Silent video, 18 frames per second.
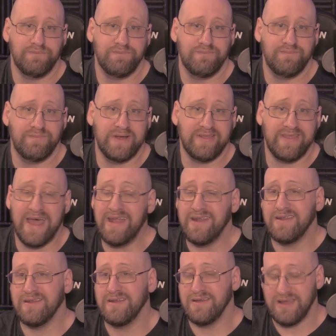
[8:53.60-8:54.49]
But
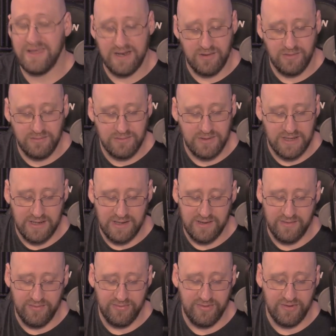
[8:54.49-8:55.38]
then, you know,
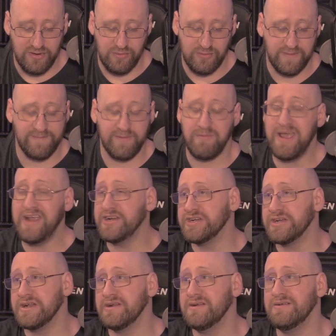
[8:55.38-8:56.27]
uh, the new
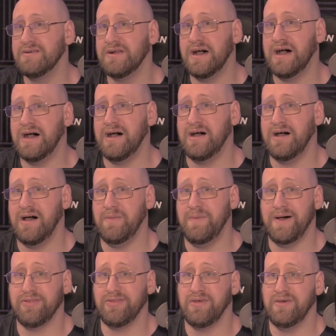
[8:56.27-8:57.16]
information uh,
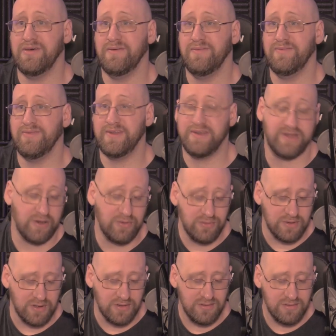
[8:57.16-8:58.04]
about the the
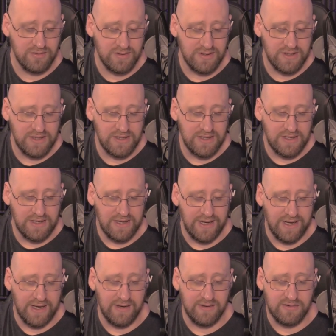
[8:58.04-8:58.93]
donor
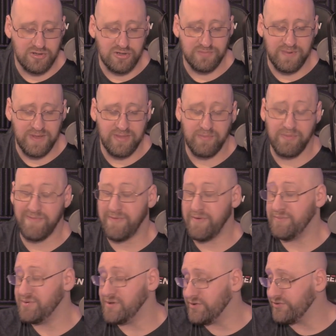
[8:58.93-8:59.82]
uh, could be the
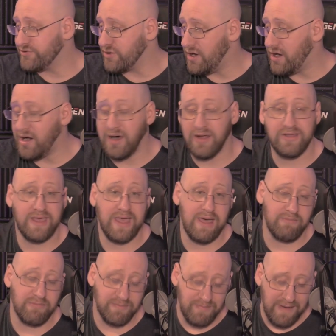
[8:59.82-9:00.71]
proverbial straw on the
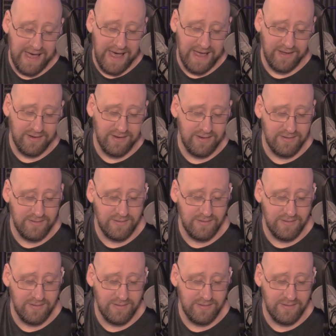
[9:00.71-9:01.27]
camel's back.